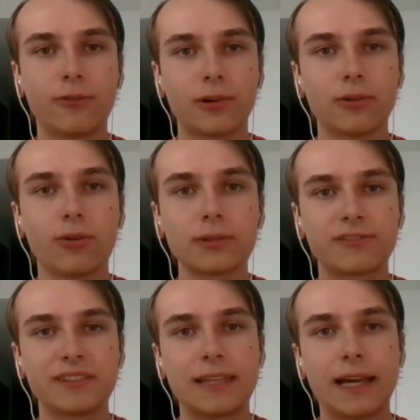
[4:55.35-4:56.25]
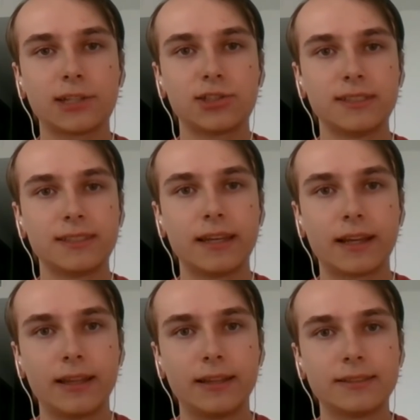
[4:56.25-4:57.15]
for old transactions,
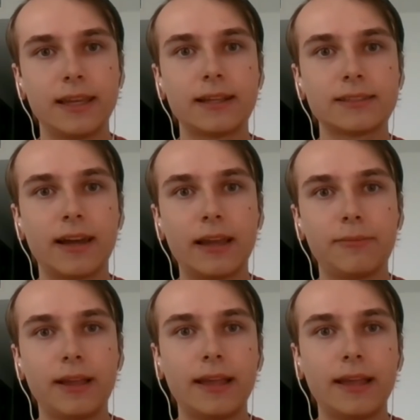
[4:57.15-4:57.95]
it can take time,